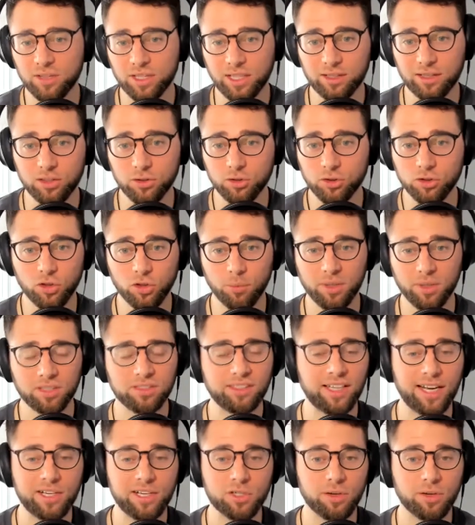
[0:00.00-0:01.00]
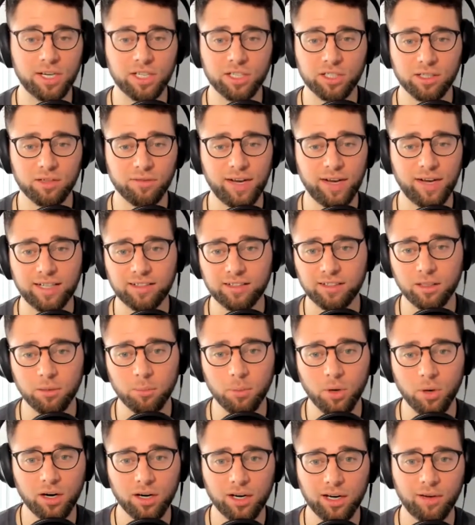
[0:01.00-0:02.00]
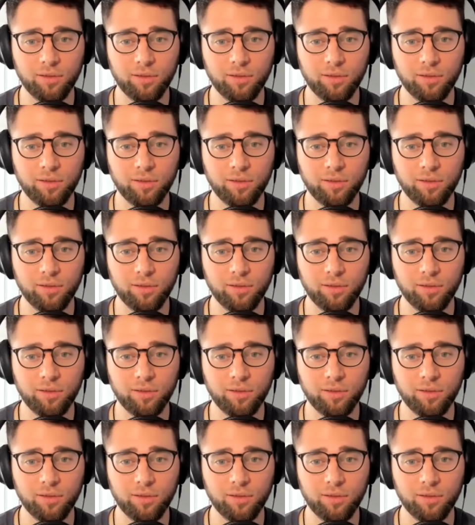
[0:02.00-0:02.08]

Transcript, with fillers: that there's so much saturation of ads in the market,